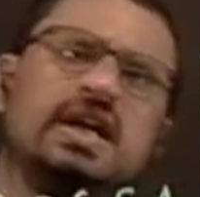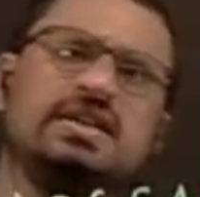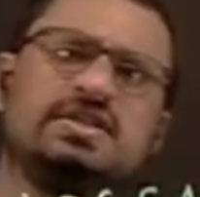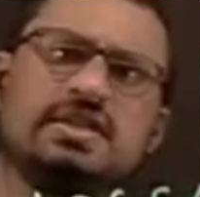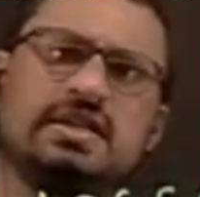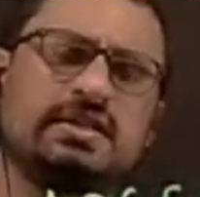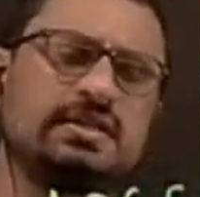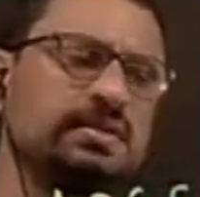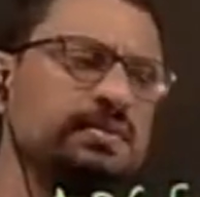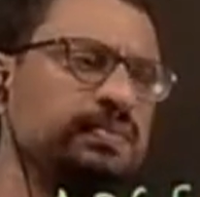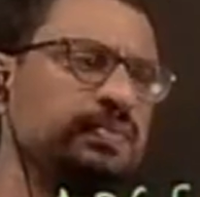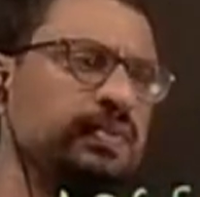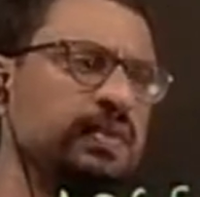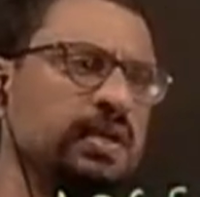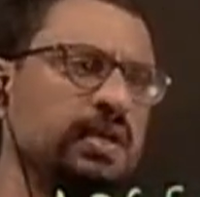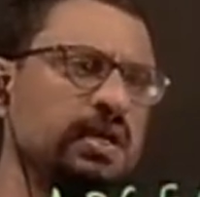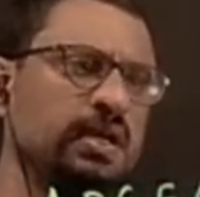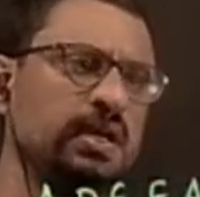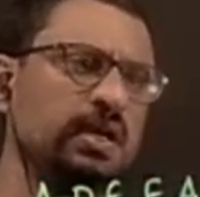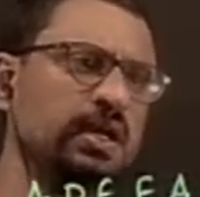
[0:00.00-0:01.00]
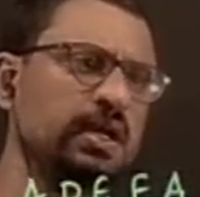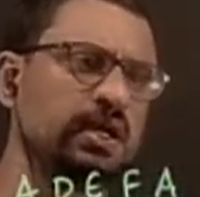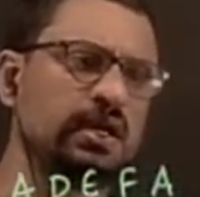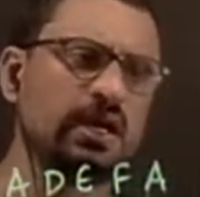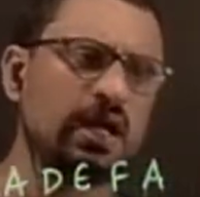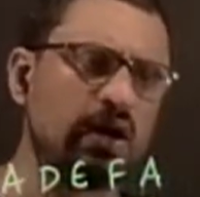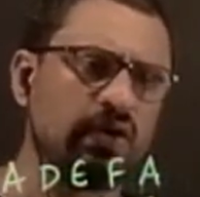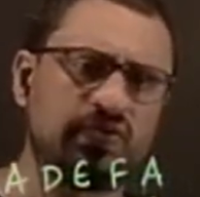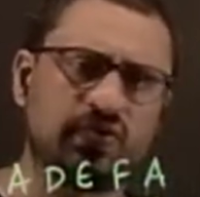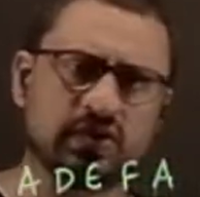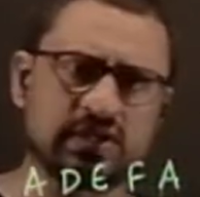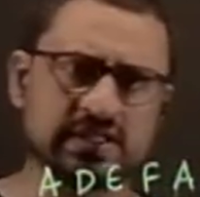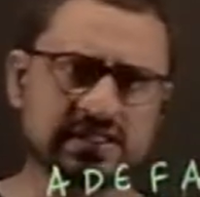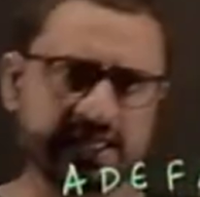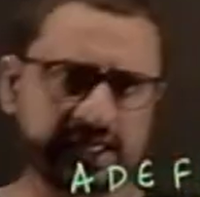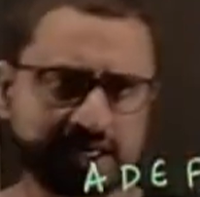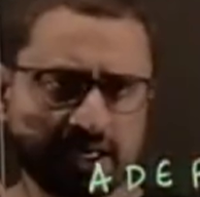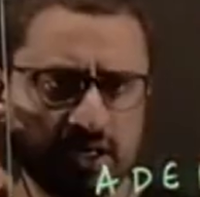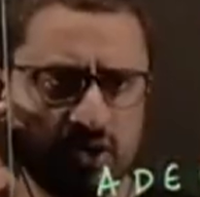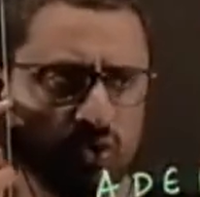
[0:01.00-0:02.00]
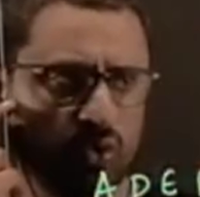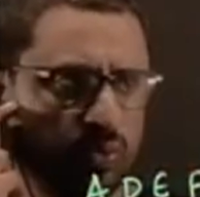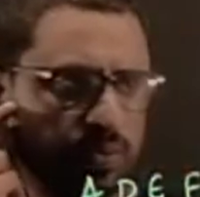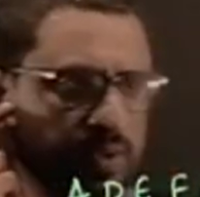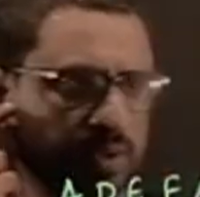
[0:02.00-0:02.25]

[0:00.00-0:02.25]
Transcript: That's it. Now for the second